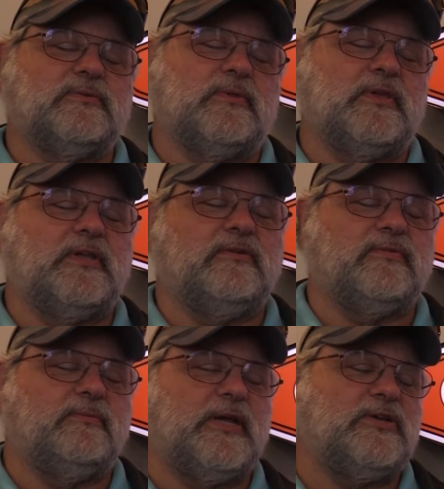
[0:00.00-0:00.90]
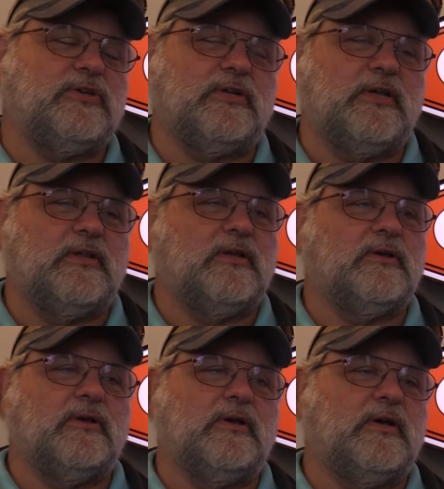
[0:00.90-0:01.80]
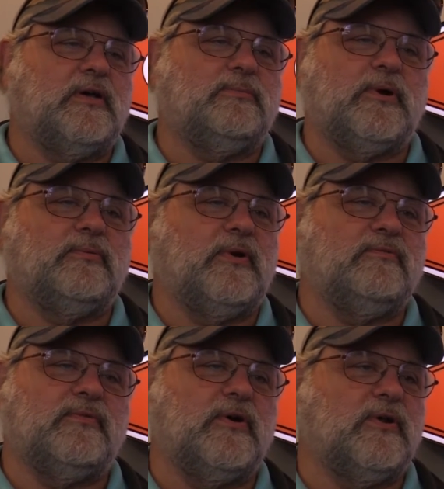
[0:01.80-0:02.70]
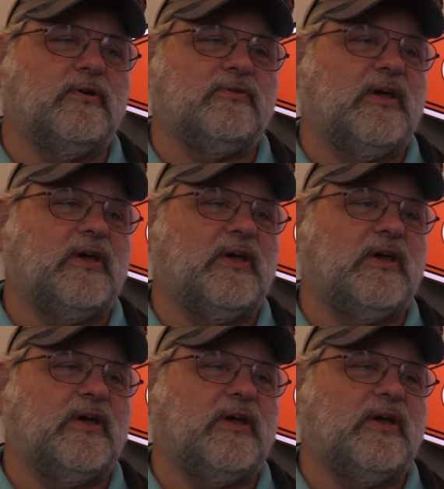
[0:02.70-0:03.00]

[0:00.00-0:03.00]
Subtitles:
with any information and appropriate photos.